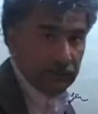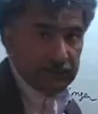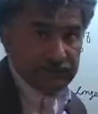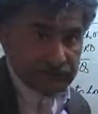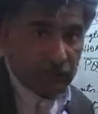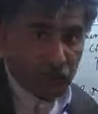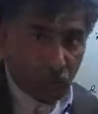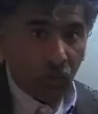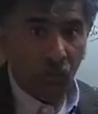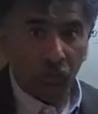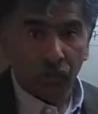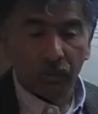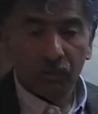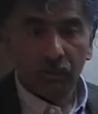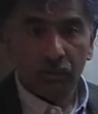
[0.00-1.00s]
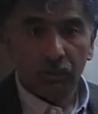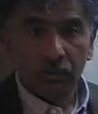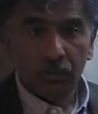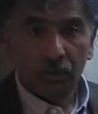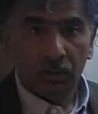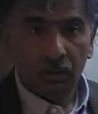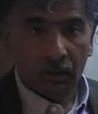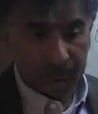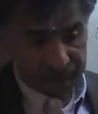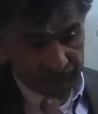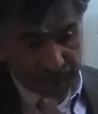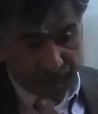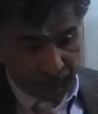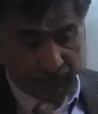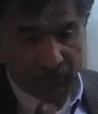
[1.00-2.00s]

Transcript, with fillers: is a chord, except it